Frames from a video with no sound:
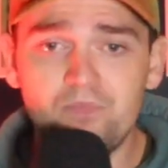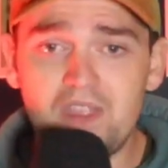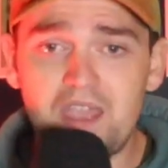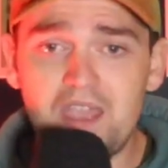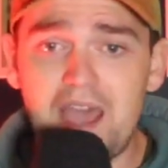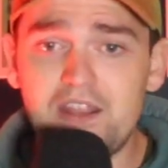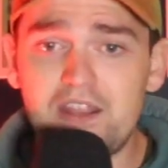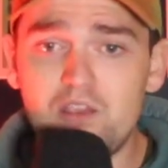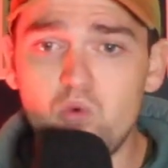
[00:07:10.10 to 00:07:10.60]

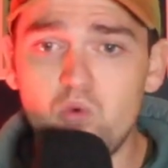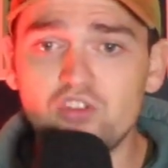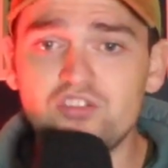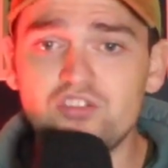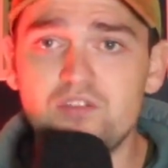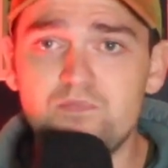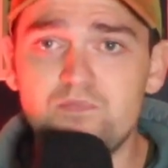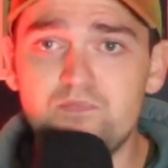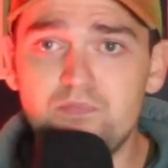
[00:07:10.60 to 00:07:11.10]
And he
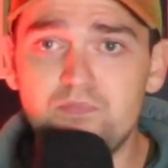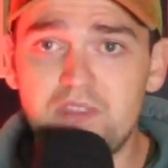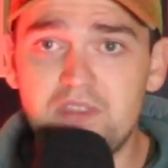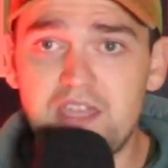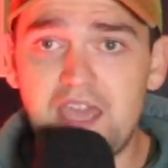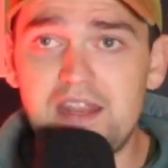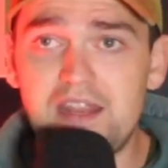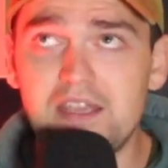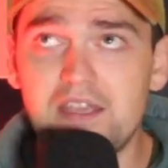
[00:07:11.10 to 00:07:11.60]
wasn't
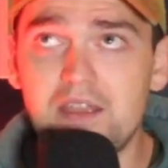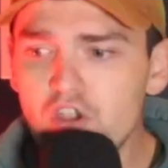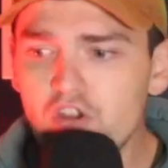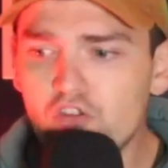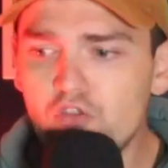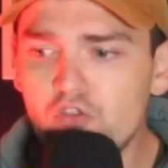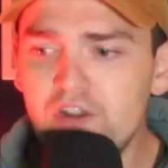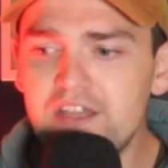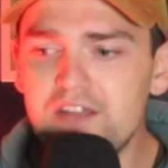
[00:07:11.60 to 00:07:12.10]
getting
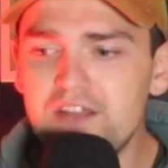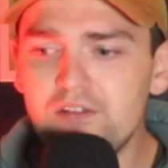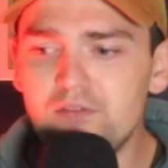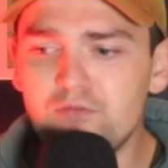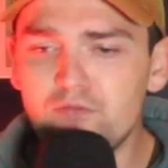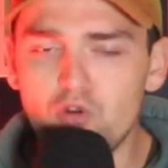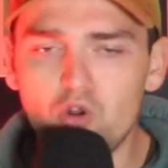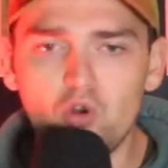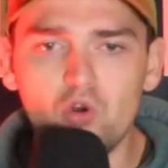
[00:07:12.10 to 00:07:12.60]
creative
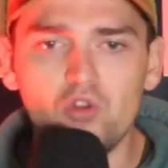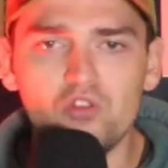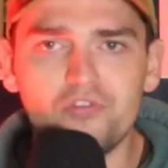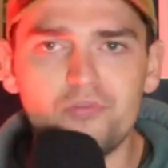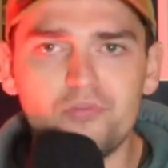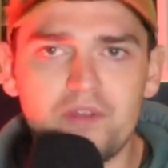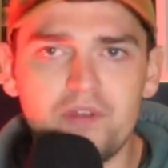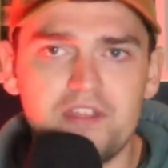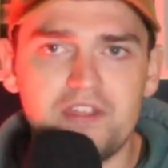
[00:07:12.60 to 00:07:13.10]
roles
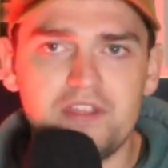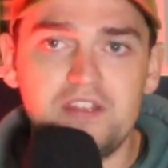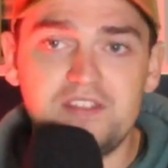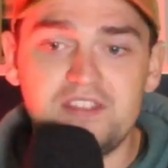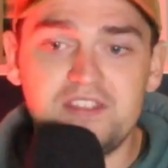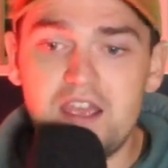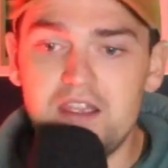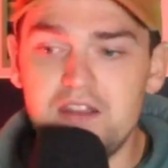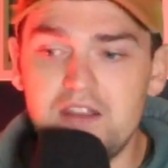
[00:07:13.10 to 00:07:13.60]
within the
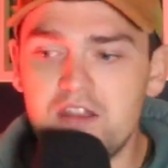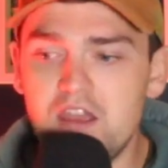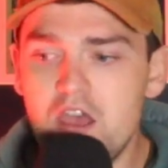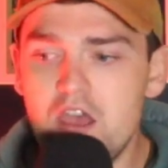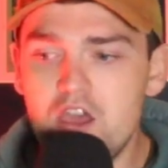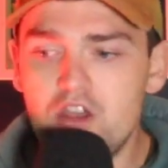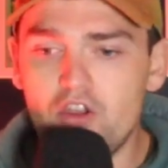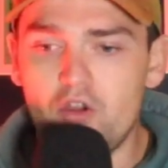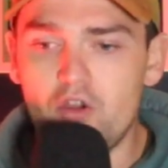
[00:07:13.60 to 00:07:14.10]
side.
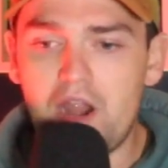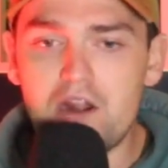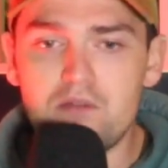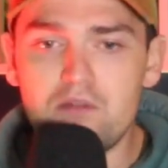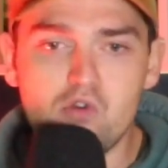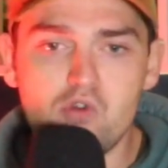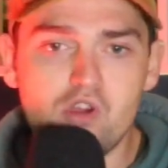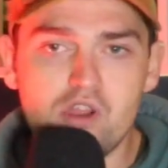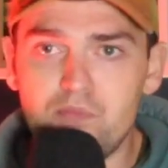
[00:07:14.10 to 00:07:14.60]
Now, Aaron
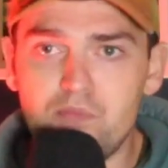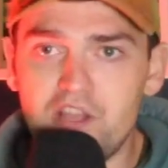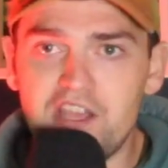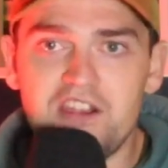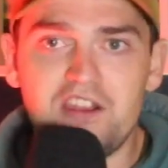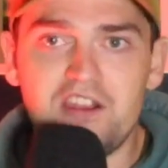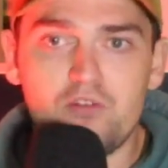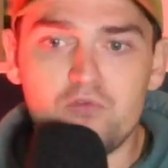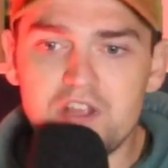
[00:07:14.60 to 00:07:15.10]
Mooy played
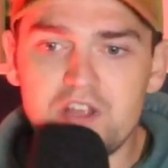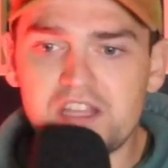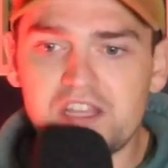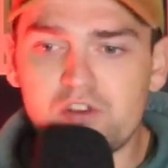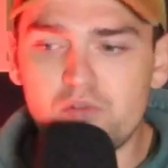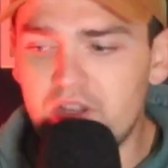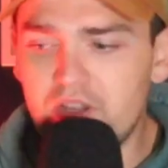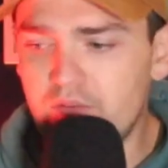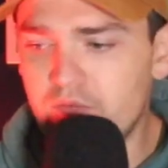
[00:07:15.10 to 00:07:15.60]
a really
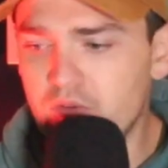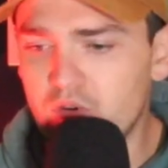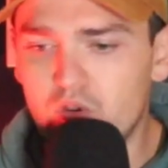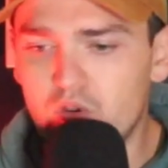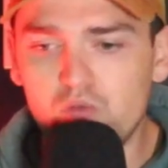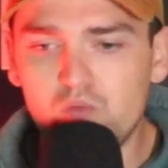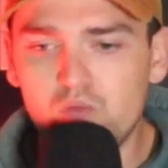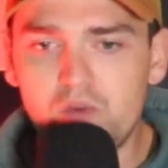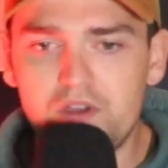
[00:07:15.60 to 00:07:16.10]
creative
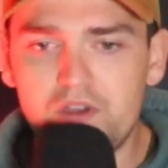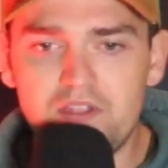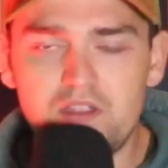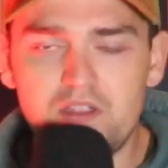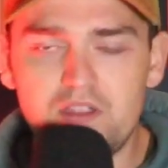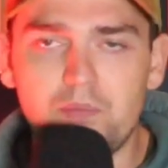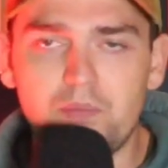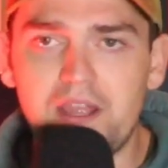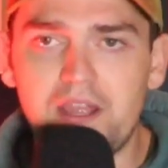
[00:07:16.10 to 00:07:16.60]
role within the
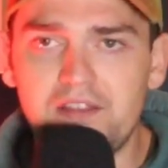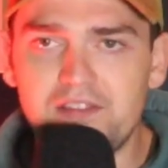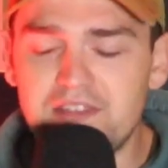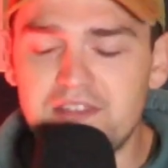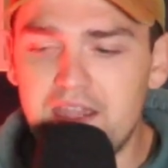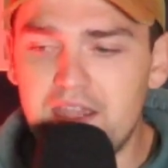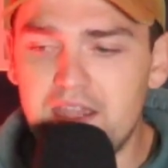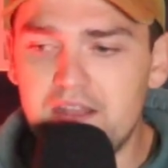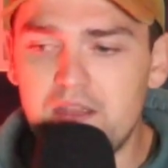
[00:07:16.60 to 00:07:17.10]
Brighton
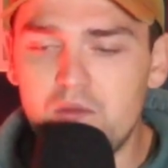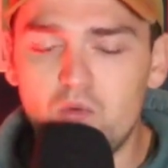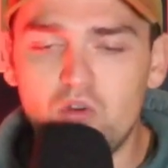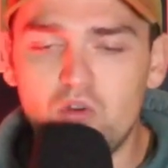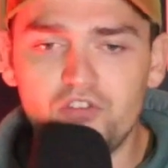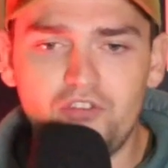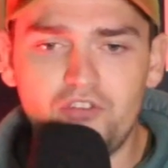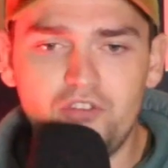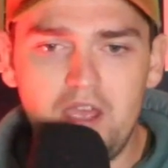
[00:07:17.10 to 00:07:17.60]
side. He
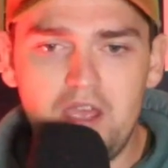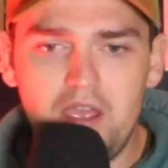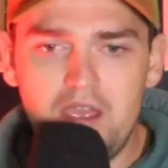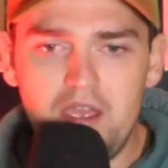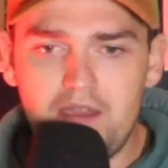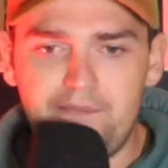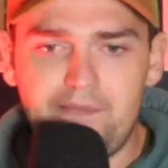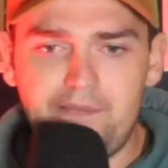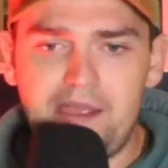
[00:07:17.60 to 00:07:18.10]
was
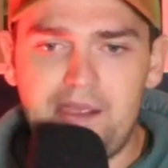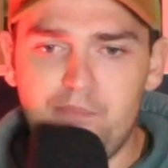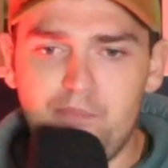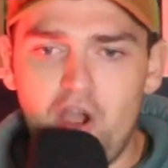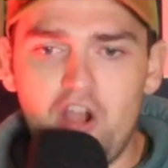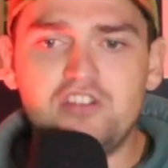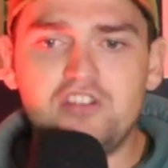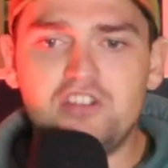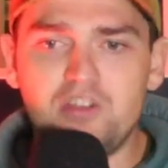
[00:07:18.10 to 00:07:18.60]
a
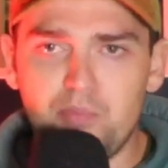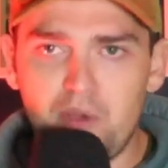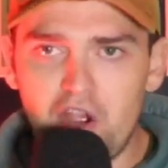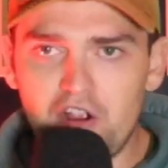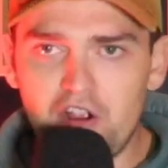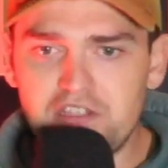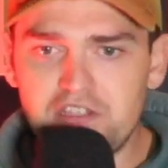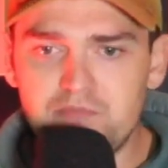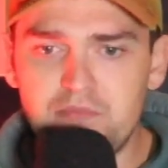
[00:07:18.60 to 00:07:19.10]

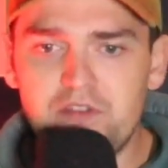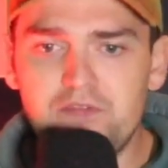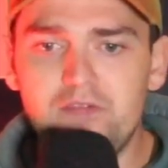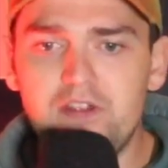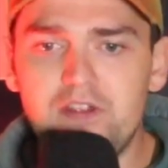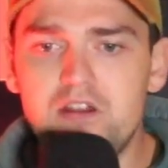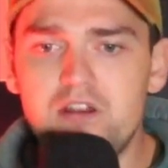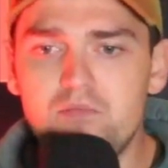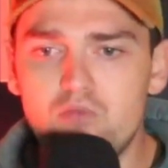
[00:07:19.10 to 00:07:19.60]
box-to-box
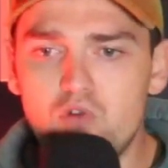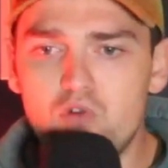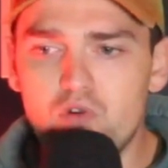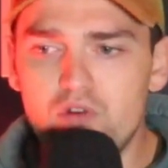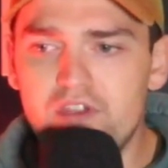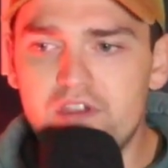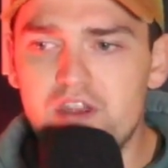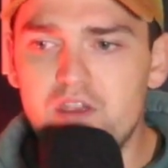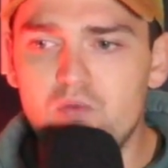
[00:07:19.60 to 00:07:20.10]
midfielder more
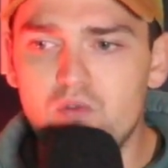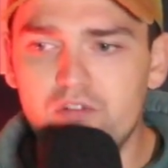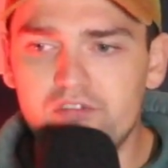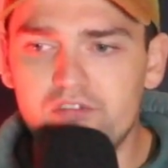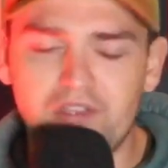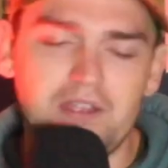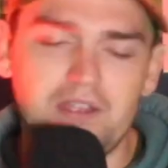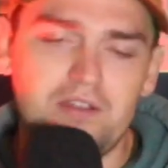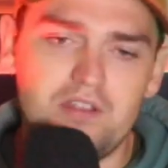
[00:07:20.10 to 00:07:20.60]
than he was
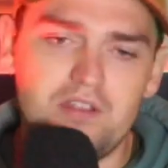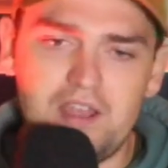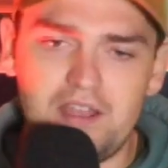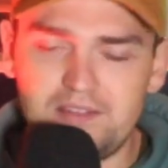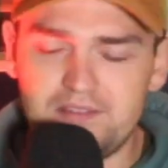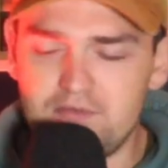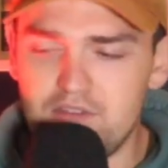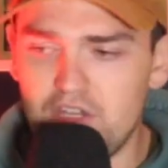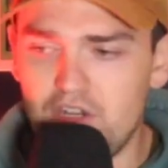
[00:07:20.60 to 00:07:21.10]
an, a,
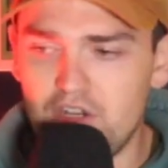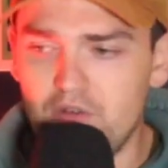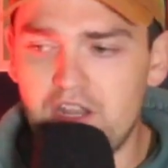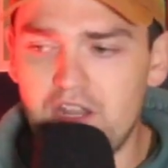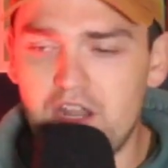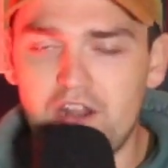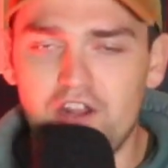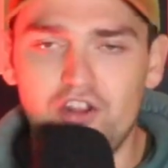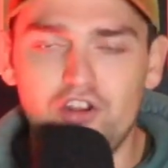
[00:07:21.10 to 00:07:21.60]
you know, an
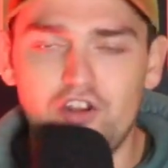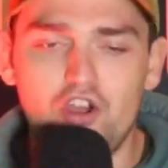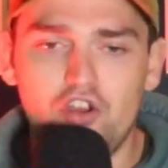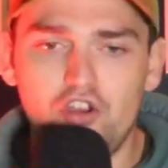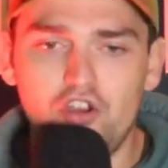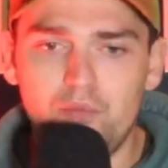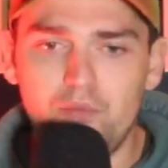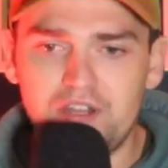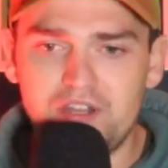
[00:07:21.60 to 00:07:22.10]
out-and-out
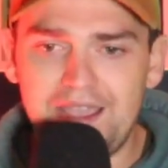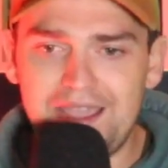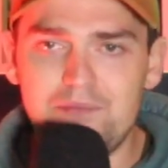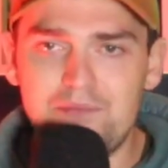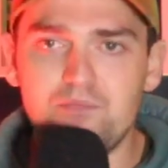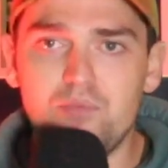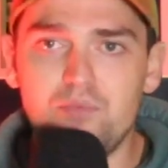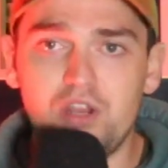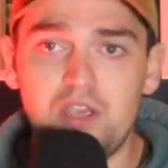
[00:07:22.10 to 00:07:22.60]
number ten,
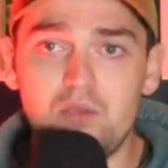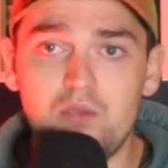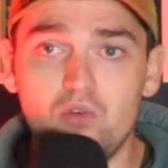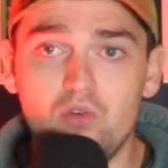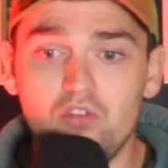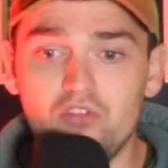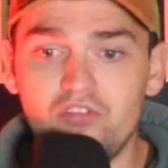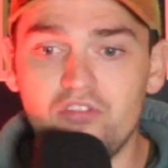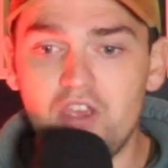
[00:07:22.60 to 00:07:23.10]
but he
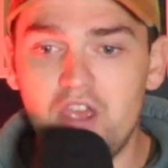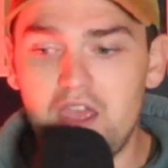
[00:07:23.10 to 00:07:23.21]
was